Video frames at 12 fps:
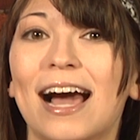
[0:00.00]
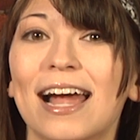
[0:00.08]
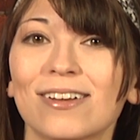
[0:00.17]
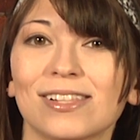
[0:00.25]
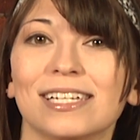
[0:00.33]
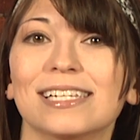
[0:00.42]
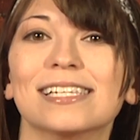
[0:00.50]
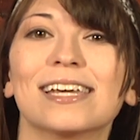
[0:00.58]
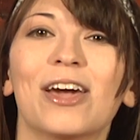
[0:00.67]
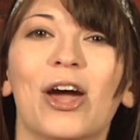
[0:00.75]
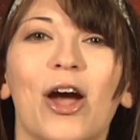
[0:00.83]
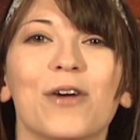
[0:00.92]
Ireland.
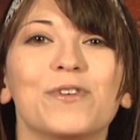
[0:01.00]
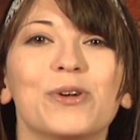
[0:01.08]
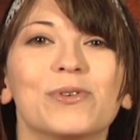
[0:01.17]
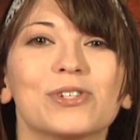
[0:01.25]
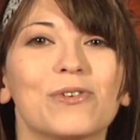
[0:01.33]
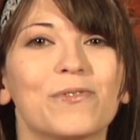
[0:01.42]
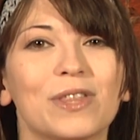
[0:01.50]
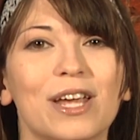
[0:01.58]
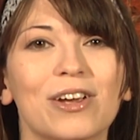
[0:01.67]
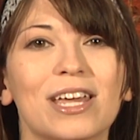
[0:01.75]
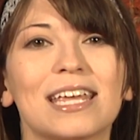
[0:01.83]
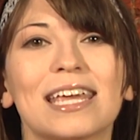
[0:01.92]
Our viewers over
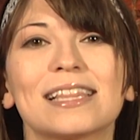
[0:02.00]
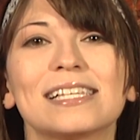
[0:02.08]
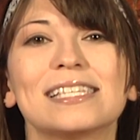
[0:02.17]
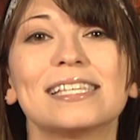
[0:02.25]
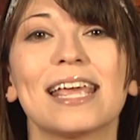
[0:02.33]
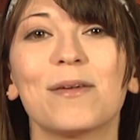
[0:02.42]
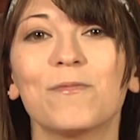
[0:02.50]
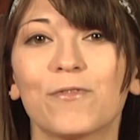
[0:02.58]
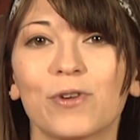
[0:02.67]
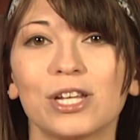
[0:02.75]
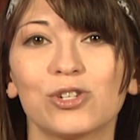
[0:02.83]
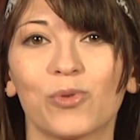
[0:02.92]
there can get the same
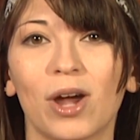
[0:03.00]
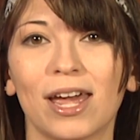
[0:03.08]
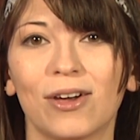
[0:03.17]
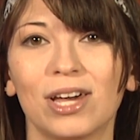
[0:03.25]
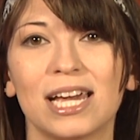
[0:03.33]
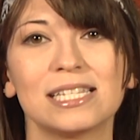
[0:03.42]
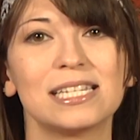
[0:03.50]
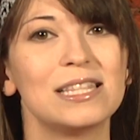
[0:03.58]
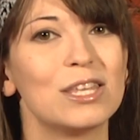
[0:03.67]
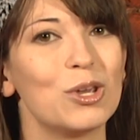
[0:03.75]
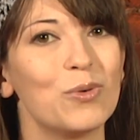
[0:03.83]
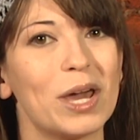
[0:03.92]
free trial as in
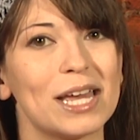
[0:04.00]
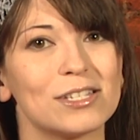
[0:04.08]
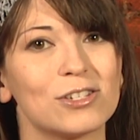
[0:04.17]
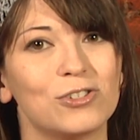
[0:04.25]
the U S.